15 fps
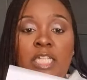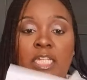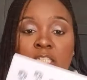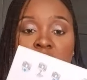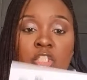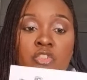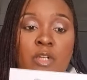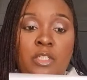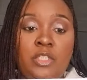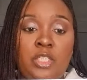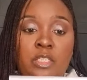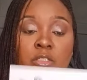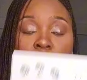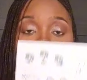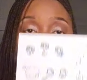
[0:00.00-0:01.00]
and
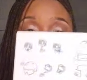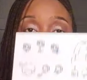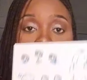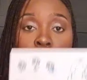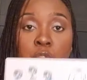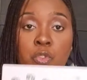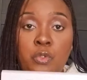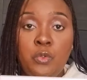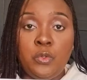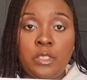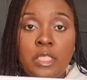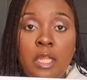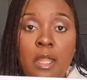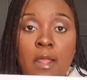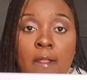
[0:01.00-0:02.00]
instructions of how to
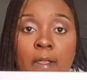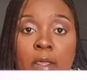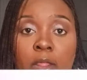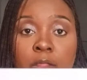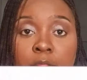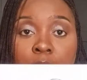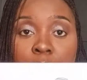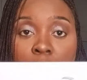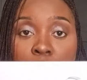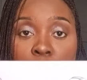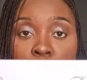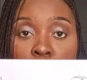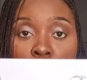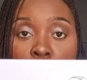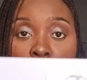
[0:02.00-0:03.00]
use the
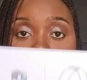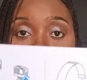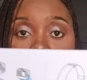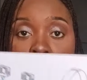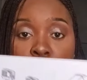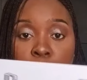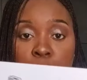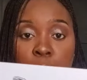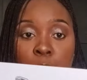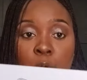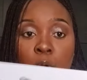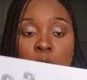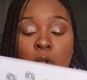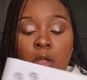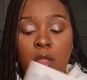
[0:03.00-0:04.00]
GoPro